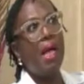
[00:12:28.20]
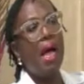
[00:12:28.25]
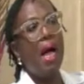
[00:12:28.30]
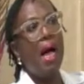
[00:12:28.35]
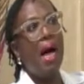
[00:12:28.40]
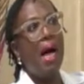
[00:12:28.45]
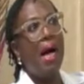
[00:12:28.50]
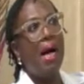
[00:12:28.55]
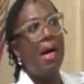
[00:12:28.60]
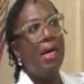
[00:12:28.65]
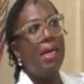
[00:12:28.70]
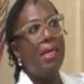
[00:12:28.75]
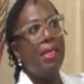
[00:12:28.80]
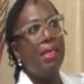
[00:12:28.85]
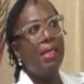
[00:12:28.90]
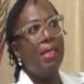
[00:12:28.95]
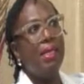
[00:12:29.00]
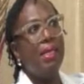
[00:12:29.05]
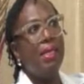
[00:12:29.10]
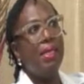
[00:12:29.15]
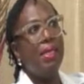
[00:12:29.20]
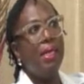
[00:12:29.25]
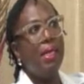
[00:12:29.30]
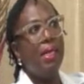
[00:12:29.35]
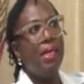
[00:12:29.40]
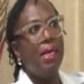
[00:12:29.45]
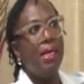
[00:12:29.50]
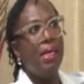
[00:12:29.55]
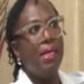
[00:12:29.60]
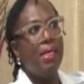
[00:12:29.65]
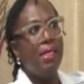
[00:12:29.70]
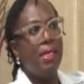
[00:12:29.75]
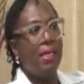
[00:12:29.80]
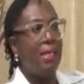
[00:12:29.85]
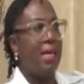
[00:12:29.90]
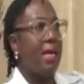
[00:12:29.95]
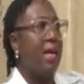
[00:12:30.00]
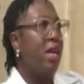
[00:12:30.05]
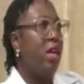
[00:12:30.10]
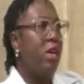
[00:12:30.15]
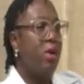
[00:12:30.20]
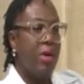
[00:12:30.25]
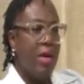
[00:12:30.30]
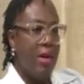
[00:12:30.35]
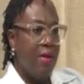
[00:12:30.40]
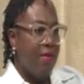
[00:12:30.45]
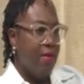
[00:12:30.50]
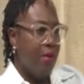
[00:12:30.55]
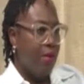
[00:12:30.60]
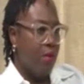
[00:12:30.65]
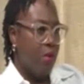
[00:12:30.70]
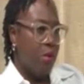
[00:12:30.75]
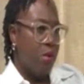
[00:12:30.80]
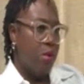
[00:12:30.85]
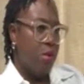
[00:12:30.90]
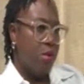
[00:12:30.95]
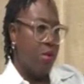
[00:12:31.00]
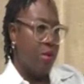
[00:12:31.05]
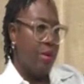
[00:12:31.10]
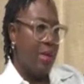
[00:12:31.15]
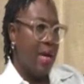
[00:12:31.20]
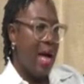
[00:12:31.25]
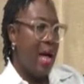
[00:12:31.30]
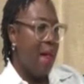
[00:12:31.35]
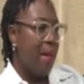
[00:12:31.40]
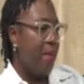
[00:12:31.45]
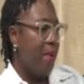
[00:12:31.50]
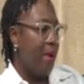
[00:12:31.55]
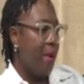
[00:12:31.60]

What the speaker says: I just started looking for help.